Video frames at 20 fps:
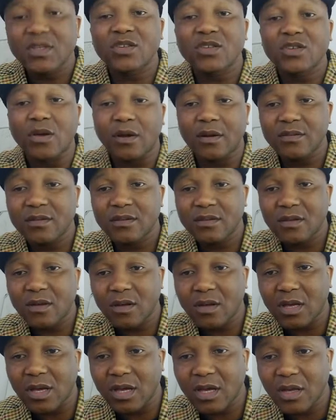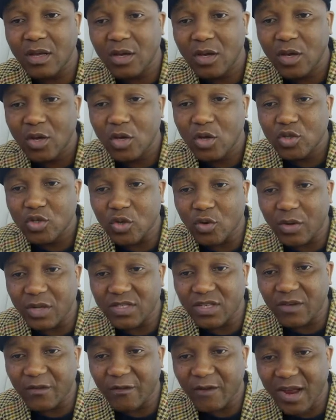Sorry. Okay. So we're
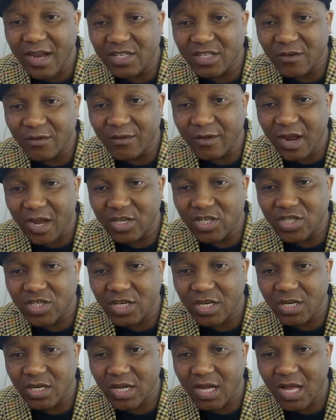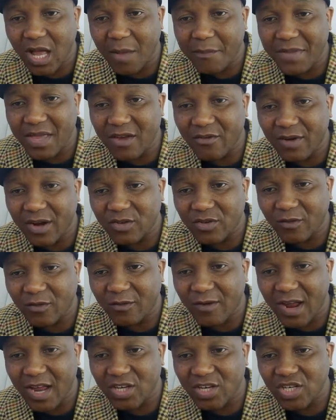gonna say fraction. Come here, write
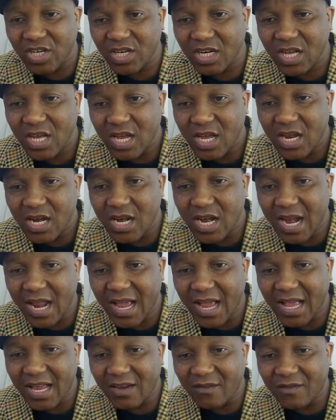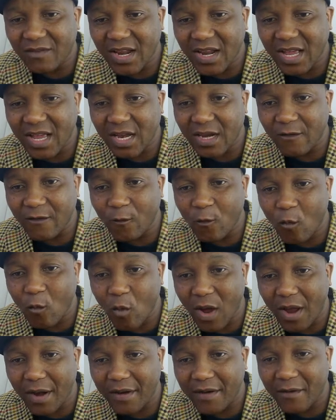your fraction.
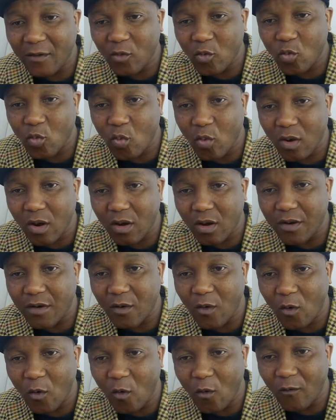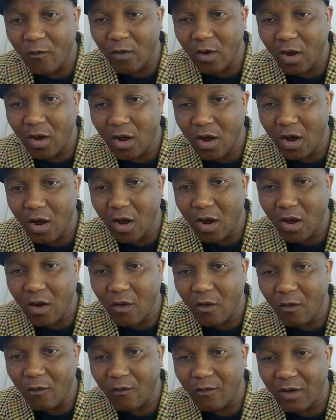-1
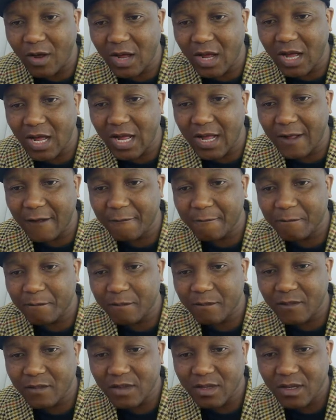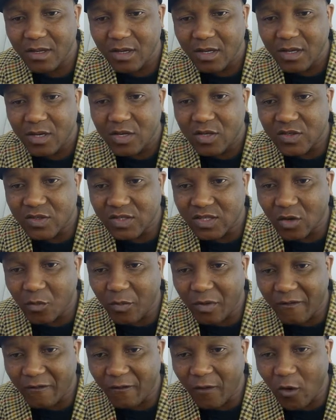over
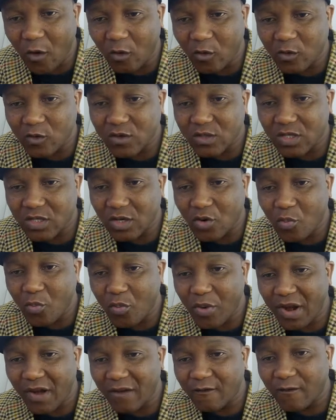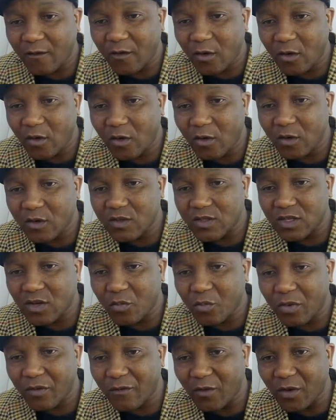0.4, 0.4,
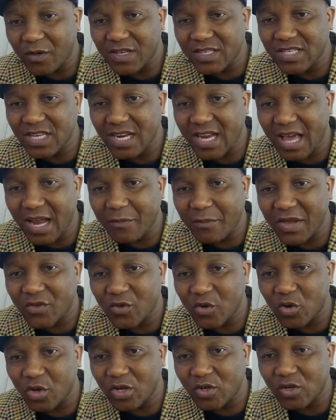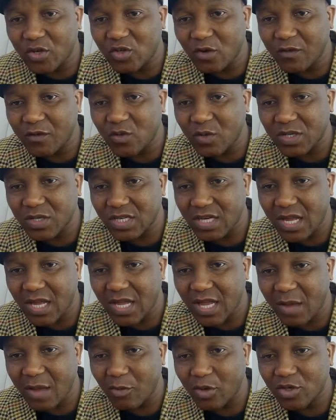0.4. There's a lot of method you can solve this question.
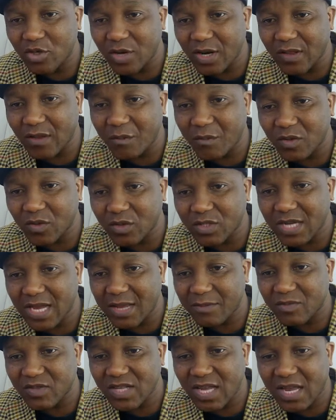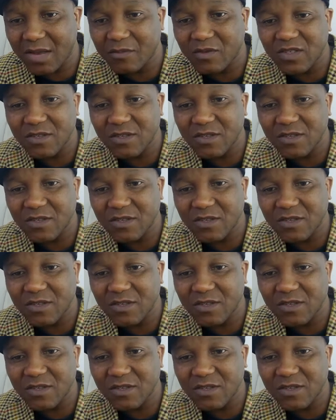Eh? I'm gonna show another method. Times.